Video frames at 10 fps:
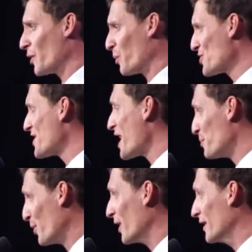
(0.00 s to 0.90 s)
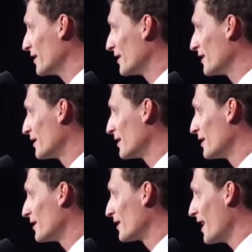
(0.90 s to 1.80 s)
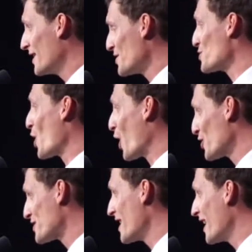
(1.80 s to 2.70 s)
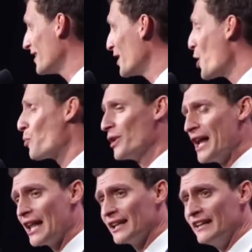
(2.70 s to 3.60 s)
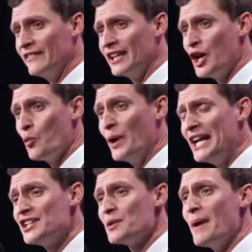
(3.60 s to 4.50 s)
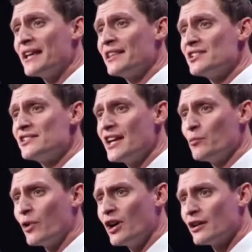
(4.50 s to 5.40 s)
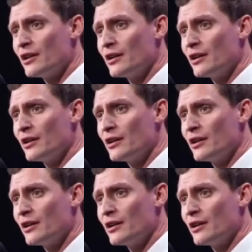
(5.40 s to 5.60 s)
We're staying put. Okay, this is our state. We're not leaving. We need to make this state work.